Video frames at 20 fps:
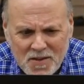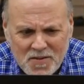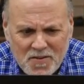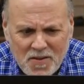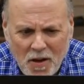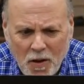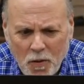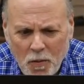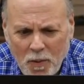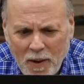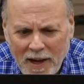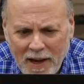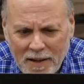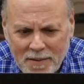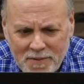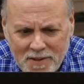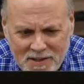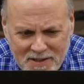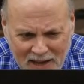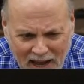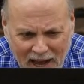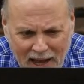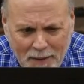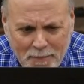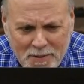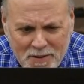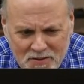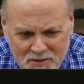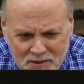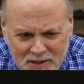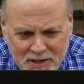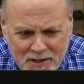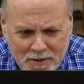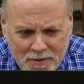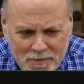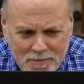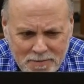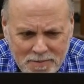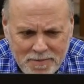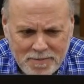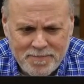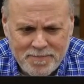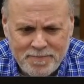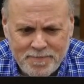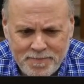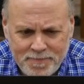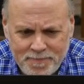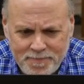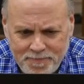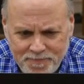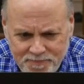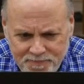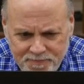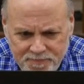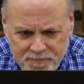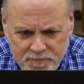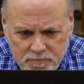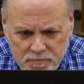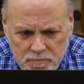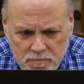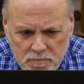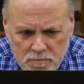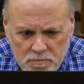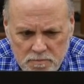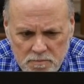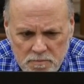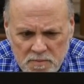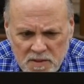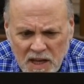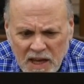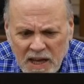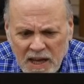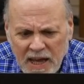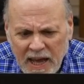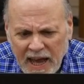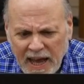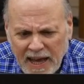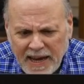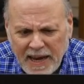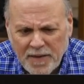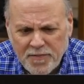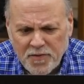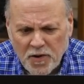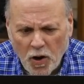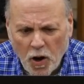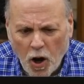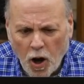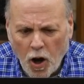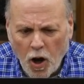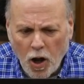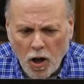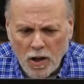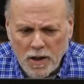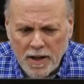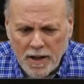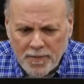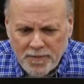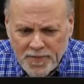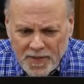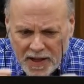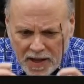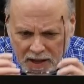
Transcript: So uh, the time is near. and after all of